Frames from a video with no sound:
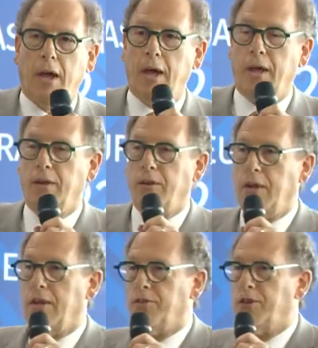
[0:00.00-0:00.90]
And
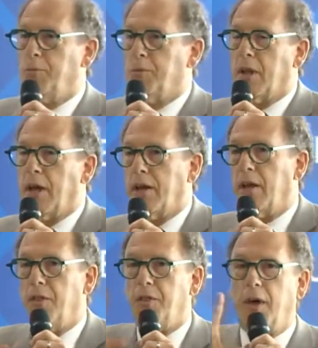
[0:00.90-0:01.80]
it seemed like
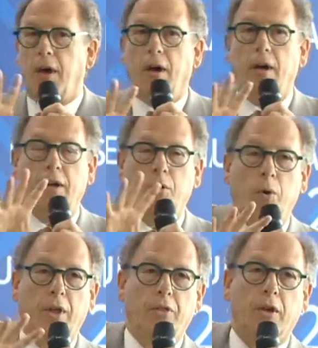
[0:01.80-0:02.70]

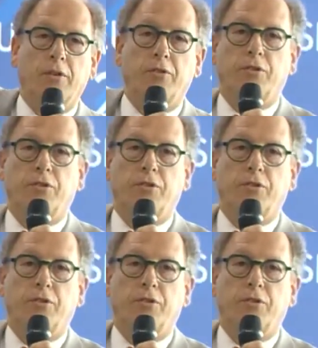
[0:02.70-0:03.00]
when the